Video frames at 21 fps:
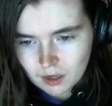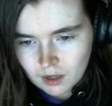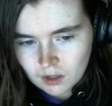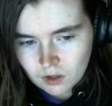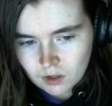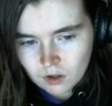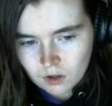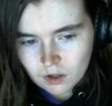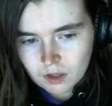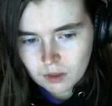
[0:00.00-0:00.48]

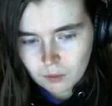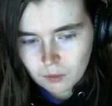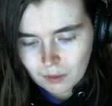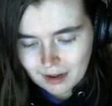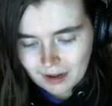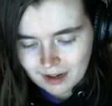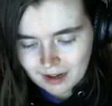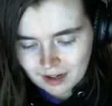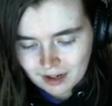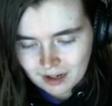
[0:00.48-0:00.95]
Yuri the
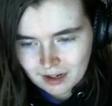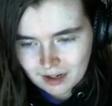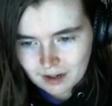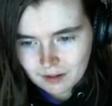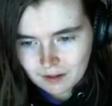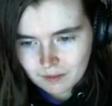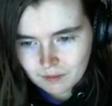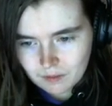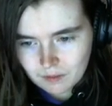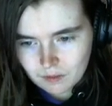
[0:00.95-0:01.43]

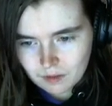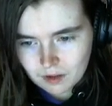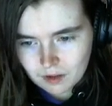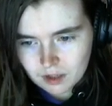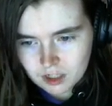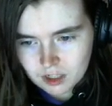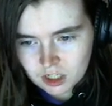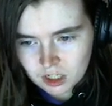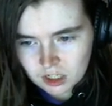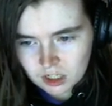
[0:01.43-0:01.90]

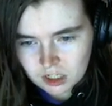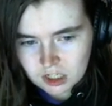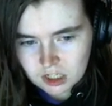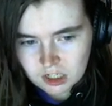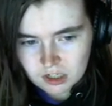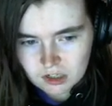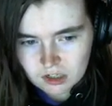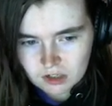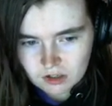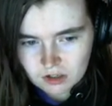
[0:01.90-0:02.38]
recognition she
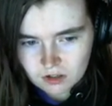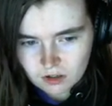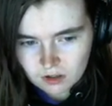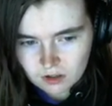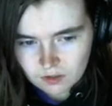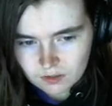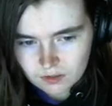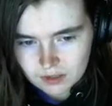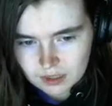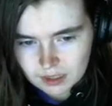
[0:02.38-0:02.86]

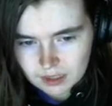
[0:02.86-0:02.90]
deserves.